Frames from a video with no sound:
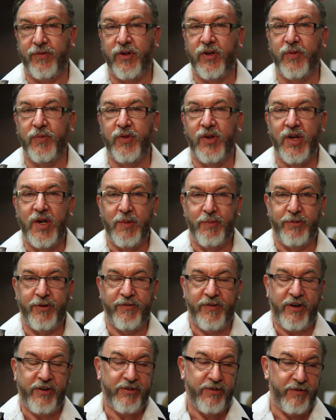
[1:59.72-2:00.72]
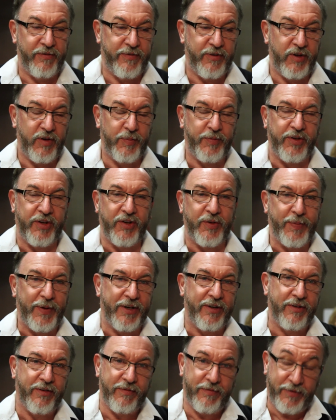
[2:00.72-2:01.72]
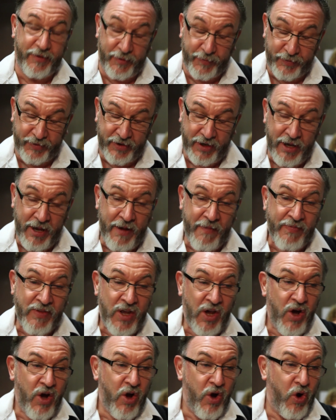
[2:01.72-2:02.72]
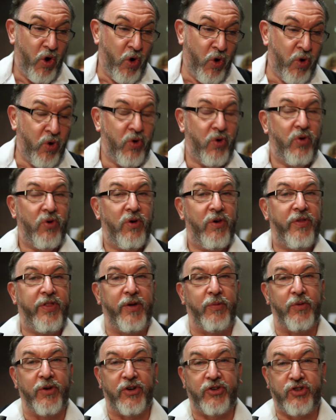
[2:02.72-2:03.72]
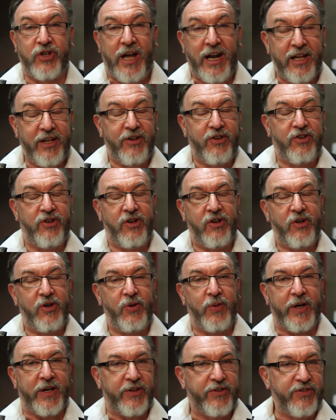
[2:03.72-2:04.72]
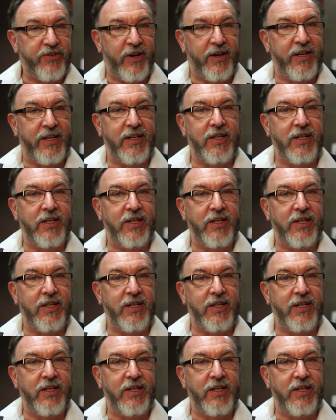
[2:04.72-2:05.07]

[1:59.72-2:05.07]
films, professional films, independent films, all that will challenge you, excite